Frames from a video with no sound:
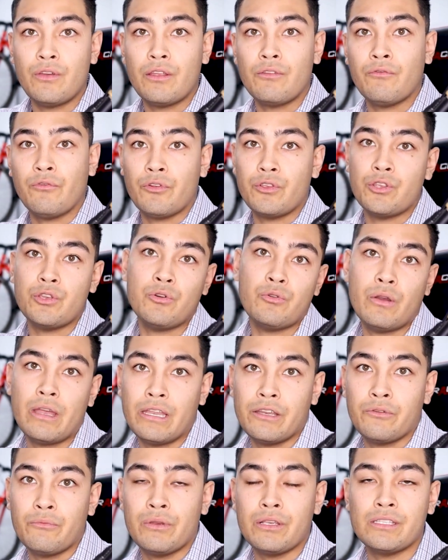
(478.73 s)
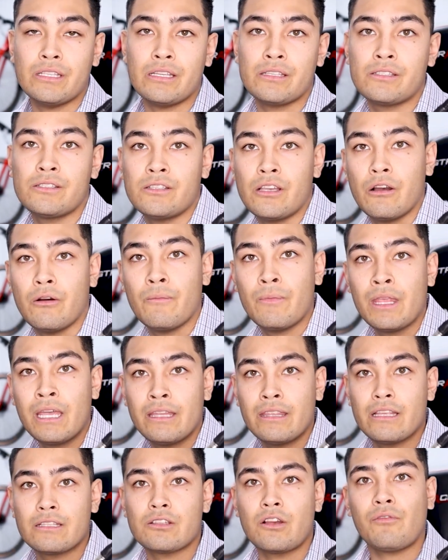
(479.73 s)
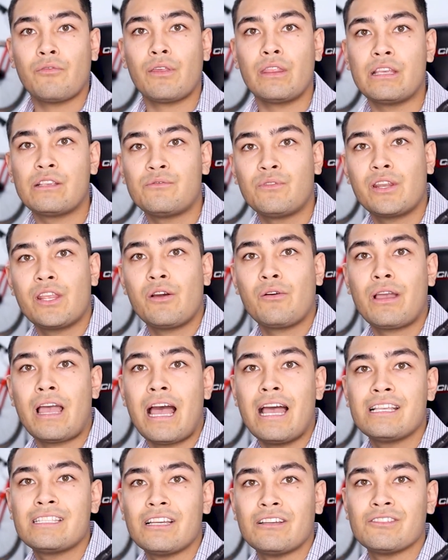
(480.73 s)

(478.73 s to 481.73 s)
fit for you and your business. So that's all for this video, guys.